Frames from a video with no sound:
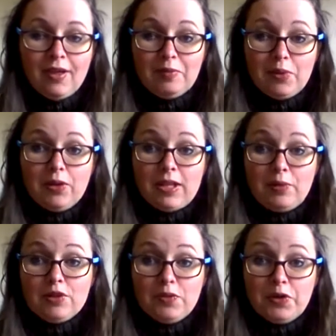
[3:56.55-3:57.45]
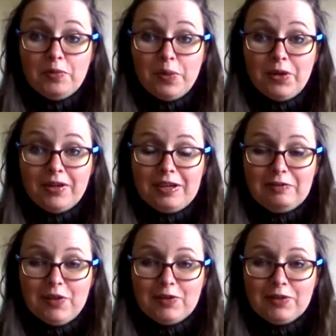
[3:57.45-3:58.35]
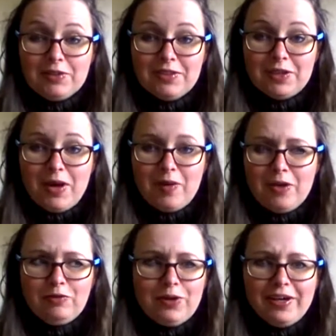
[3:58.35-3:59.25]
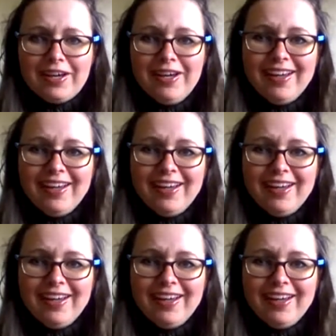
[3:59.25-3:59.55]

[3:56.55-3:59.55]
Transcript: But that was fun, but it involved quite a bit of work.